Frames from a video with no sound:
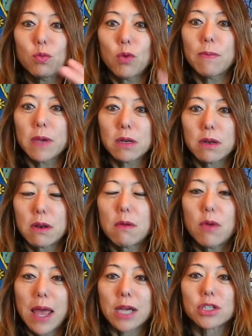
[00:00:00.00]
woman
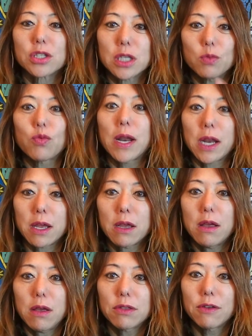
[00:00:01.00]
actually running
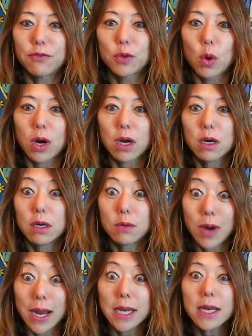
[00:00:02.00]
the floor,
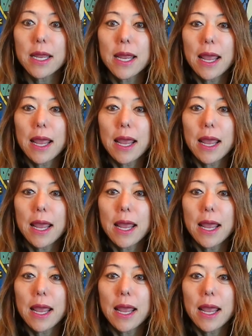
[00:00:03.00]
right?